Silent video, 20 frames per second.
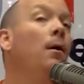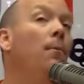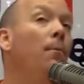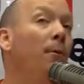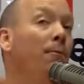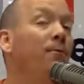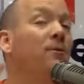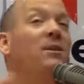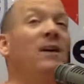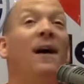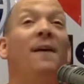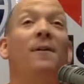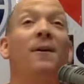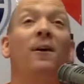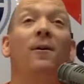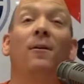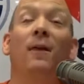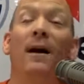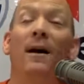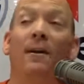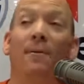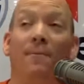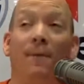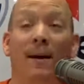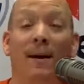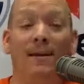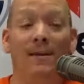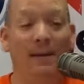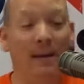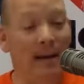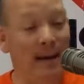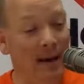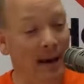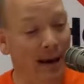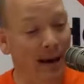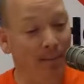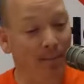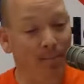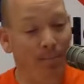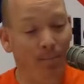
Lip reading: But for South Carolina fans, again,